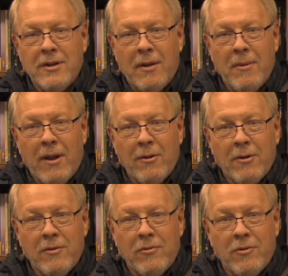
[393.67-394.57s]
I'm not
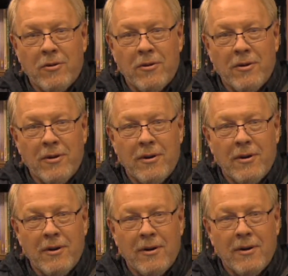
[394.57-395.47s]
looking for
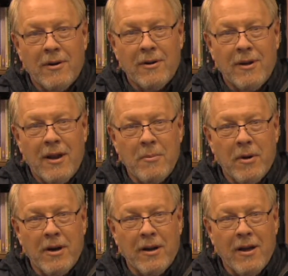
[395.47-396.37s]

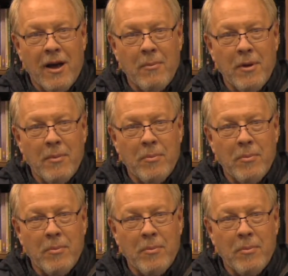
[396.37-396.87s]
anybody to comment,